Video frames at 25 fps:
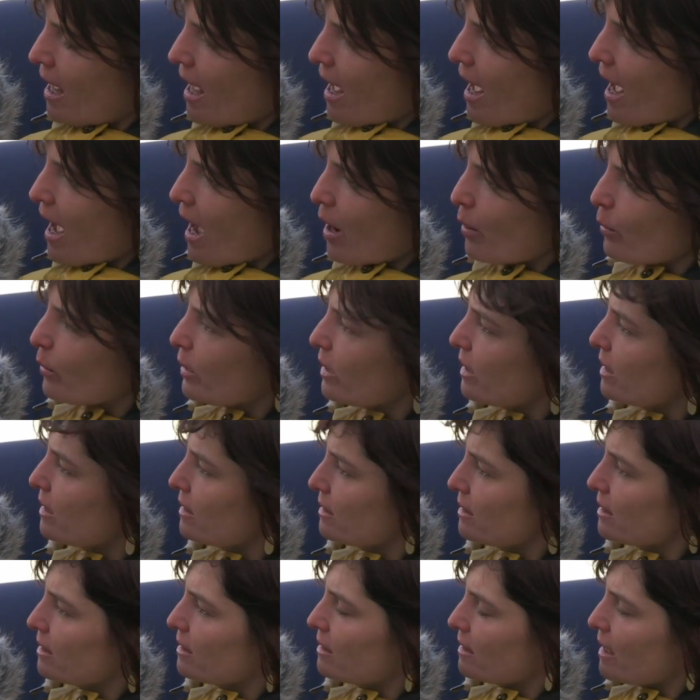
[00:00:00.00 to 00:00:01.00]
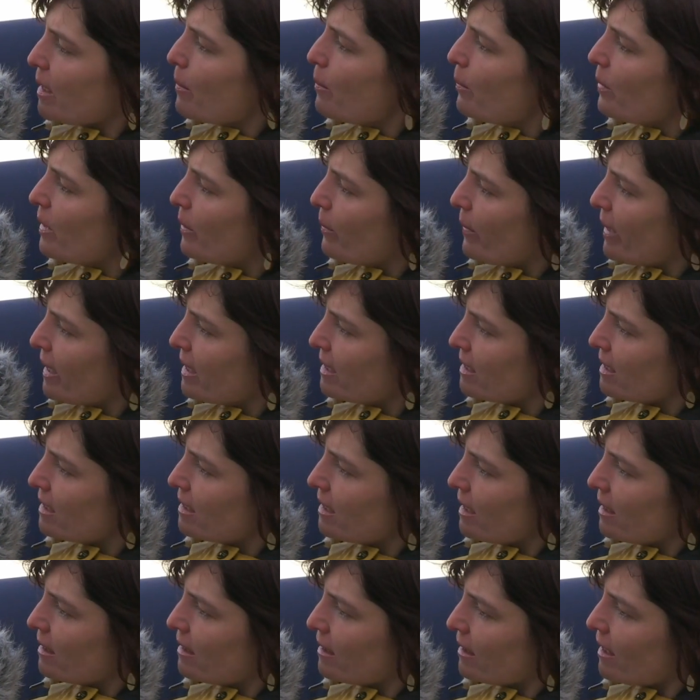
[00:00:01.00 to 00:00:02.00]
How is it implemented
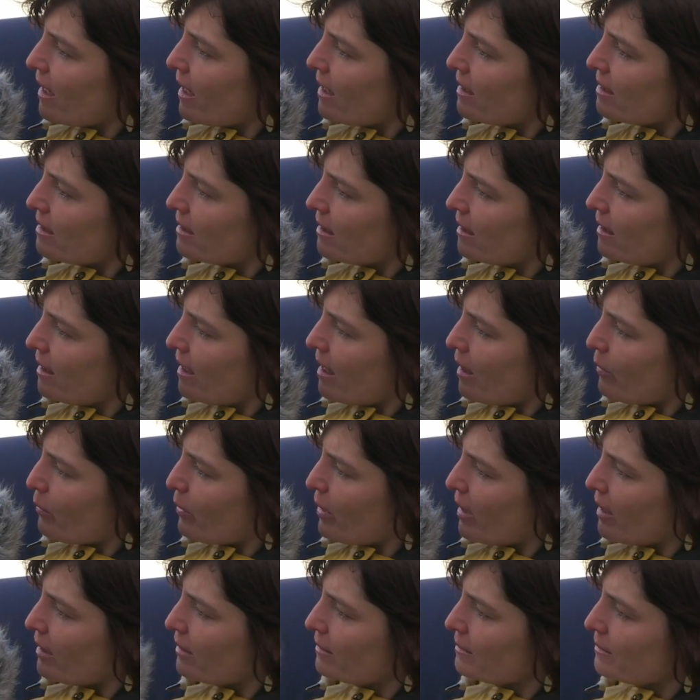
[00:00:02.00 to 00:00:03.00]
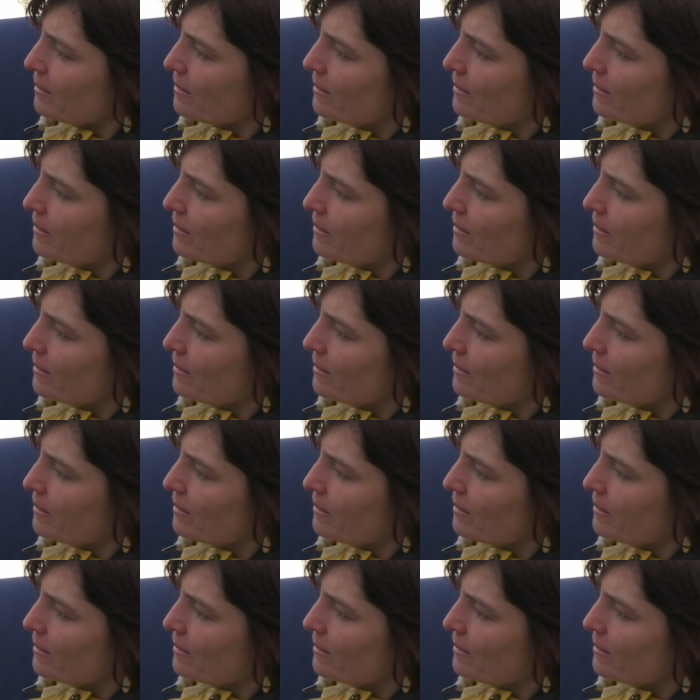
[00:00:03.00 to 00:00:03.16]
in the case study area?